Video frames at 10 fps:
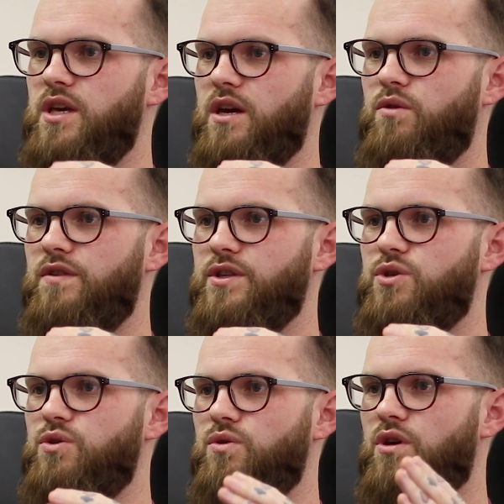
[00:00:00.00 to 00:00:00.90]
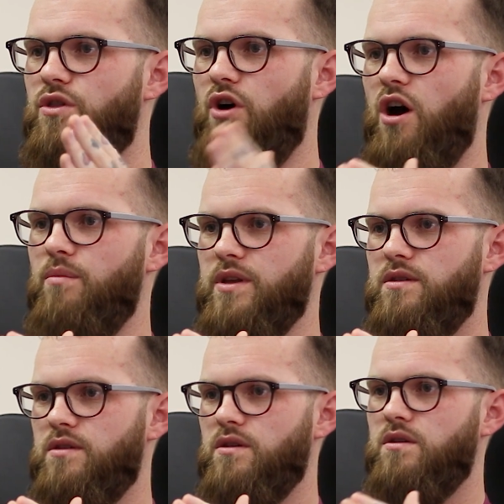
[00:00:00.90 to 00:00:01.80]
the equivalent to The
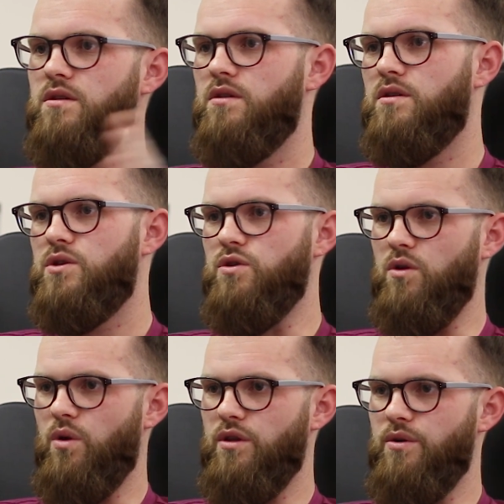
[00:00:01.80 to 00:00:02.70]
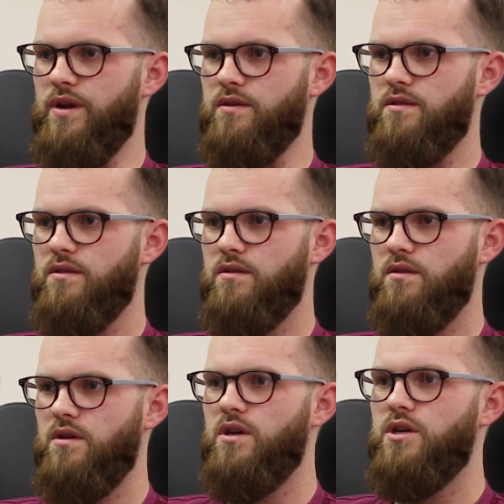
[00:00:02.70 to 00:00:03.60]
Hobbit to The Lord of the Rings.
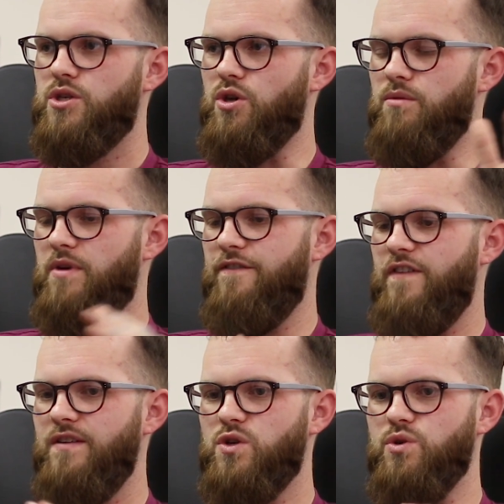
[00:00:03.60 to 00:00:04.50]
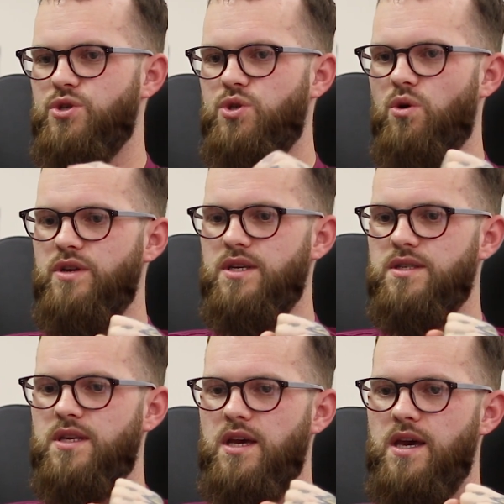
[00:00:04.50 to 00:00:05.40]
Okay. So my five short
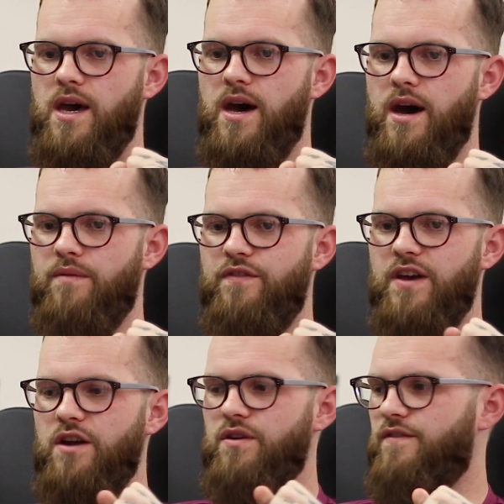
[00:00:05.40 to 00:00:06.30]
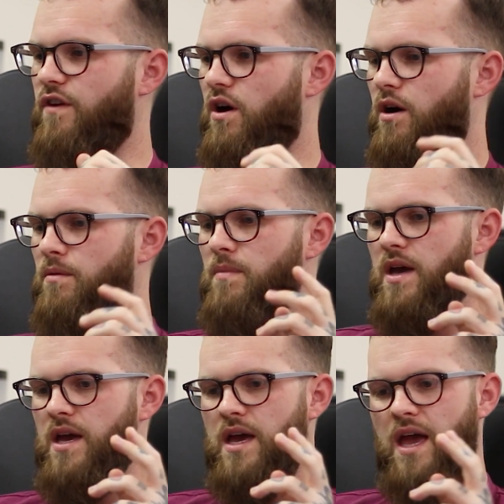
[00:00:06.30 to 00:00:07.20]
stories um, vary from
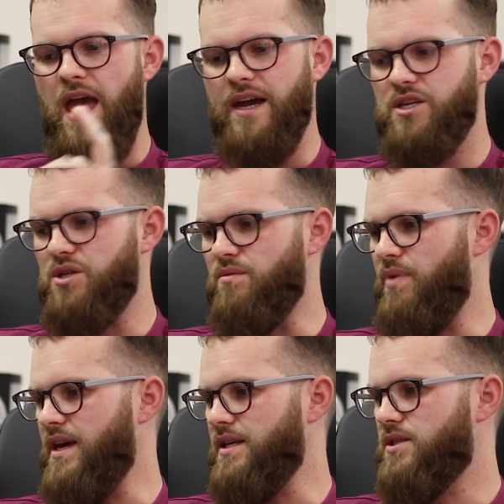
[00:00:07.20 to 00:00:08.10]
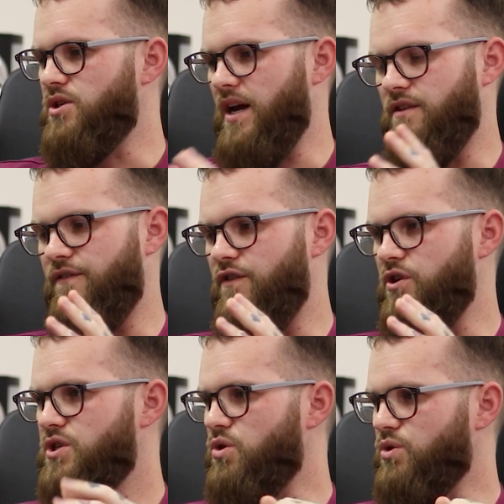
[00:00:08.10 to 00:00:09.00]
action based. So, like the
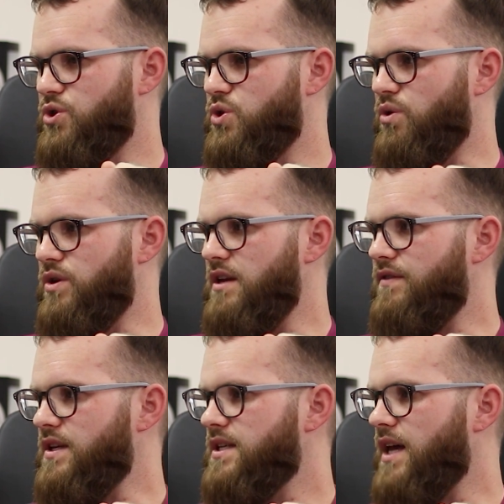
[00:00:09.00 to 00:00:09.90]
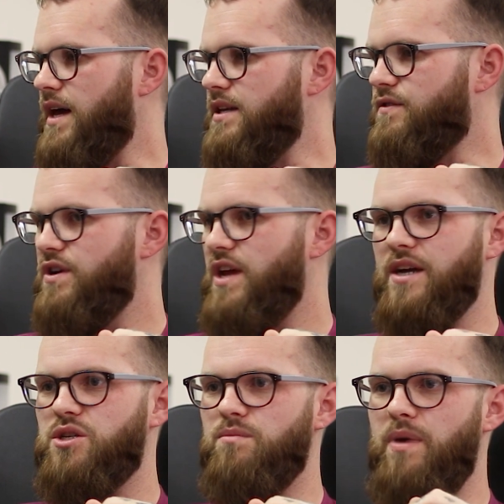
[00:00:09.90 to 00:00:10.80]
first short story, The Evening Tide, is very
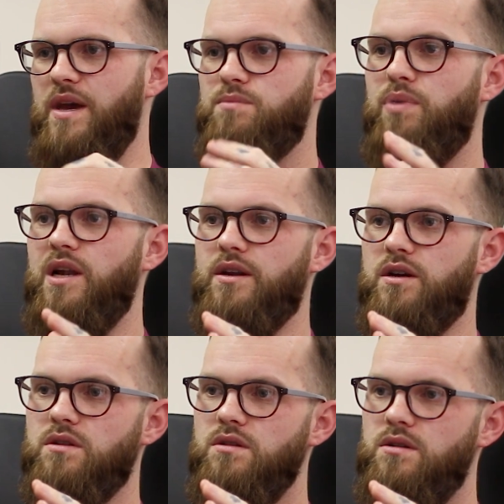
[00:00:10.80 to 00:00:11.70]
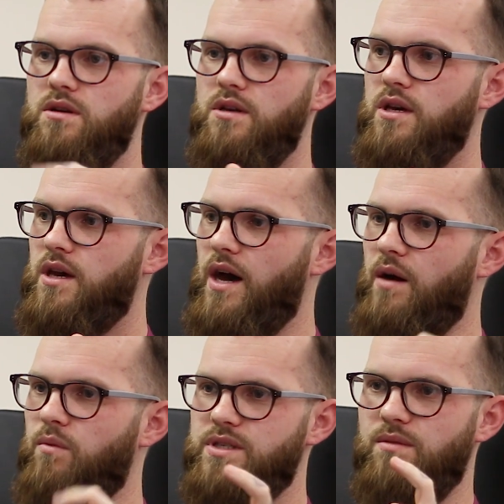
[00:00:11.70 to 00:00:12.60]
action based, political,
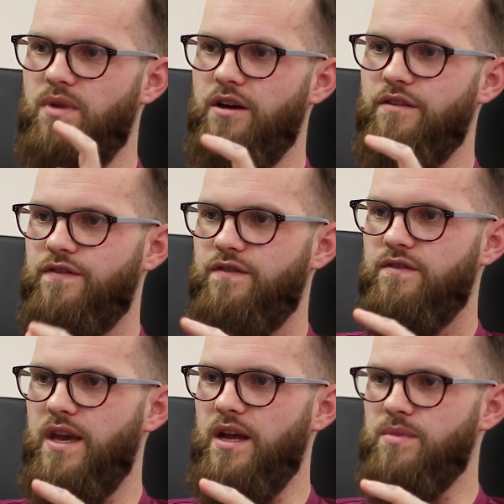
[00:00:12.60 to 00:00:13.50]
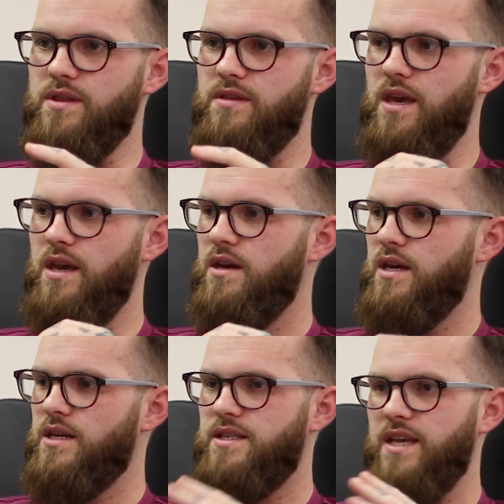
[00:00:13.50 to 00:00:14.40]
um, with some love elements there.
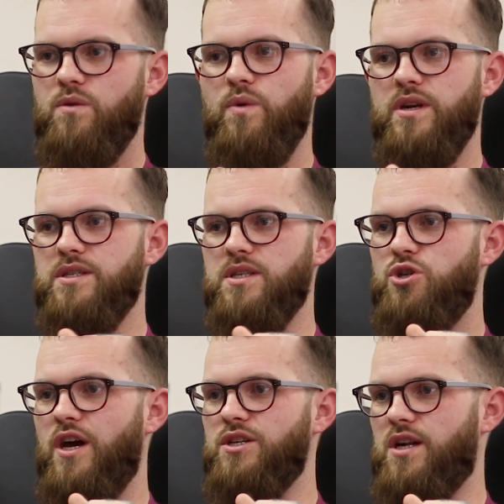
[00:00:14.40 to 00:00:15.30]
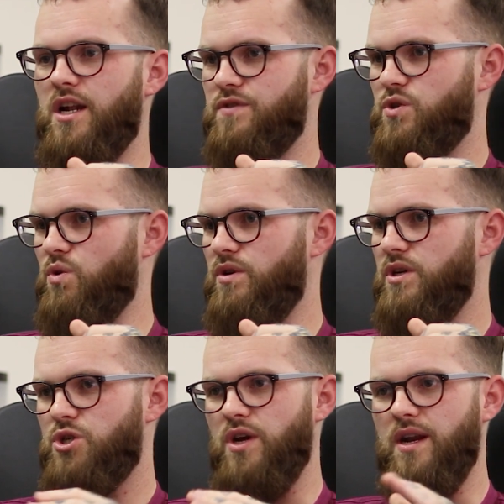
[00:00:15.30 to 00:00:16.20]
Second one is a tragic love story,
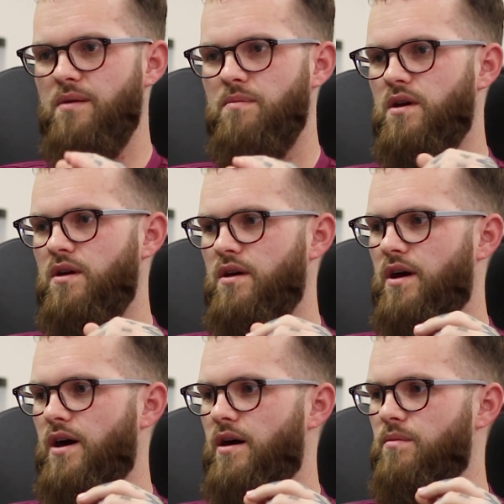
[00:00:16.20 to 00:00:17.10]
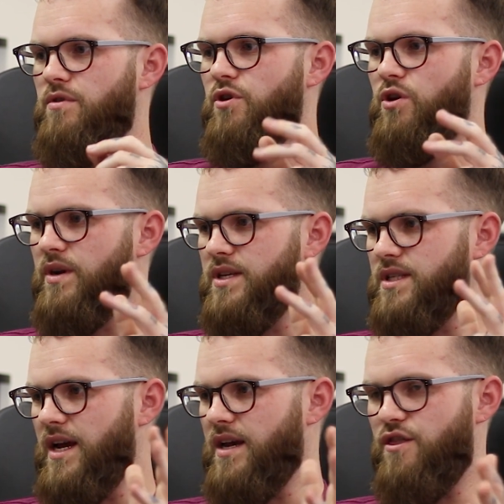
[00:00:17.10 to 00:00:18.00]
straight up. Um, third one
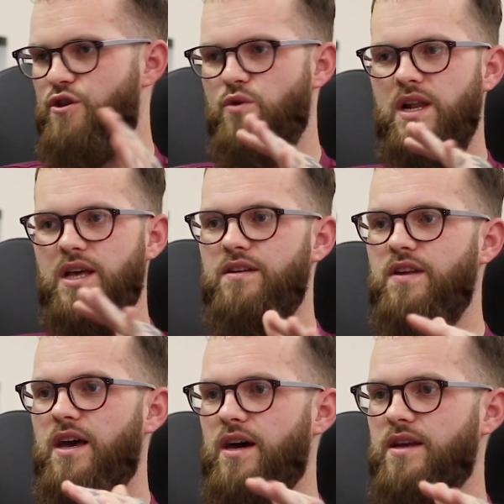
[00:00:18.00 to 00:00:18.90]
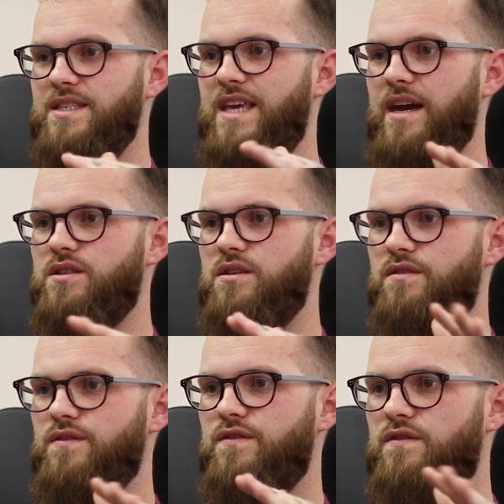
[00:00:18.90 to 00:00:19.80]
is like a thriller and uh,
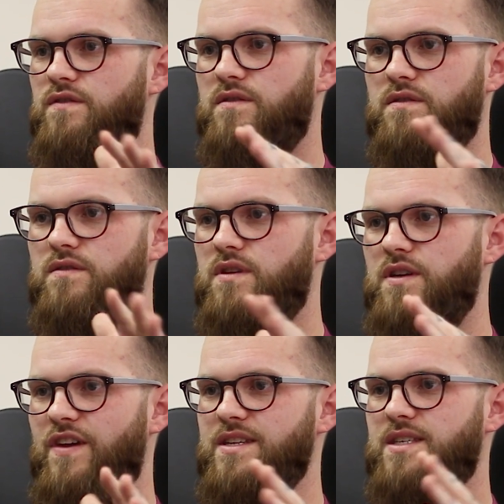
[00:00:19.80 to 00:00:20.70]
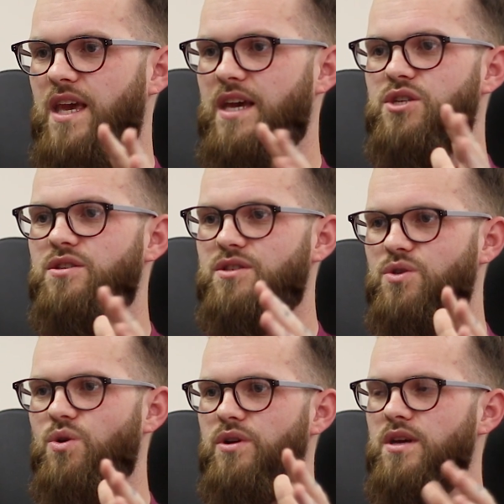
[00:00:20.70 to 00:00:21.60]
detective investigation yeah.
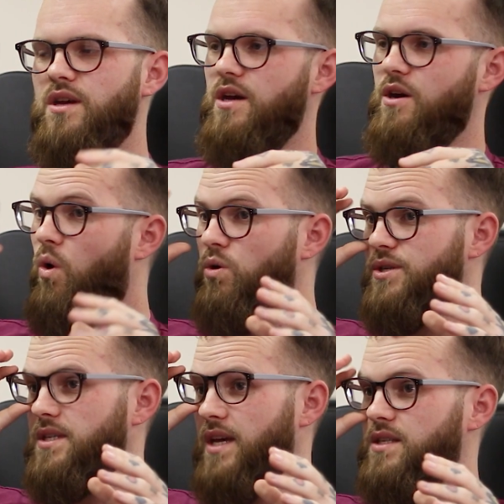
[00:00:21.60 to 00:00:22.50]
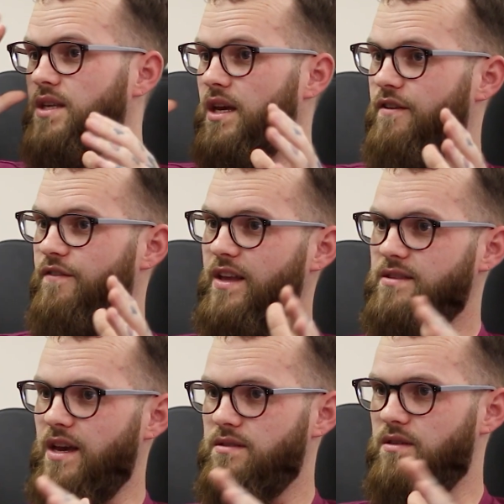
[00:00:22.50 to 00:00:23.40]
story, all set in a
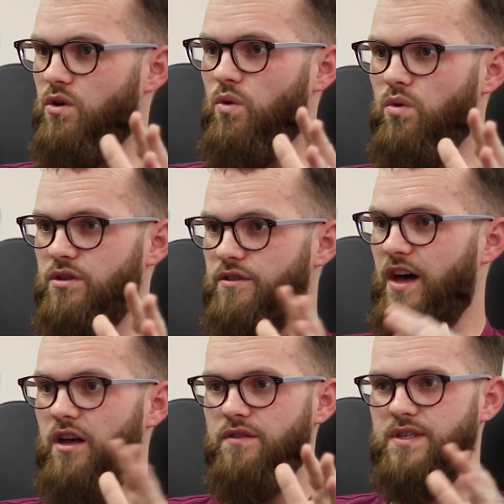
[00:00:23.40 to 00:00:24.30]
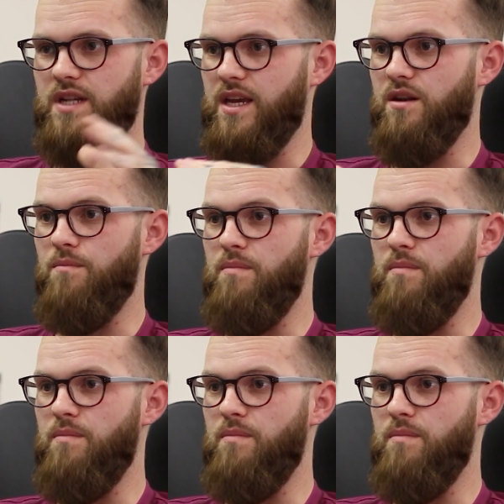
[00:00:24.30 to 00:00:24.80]
fantastical world of elves, like in a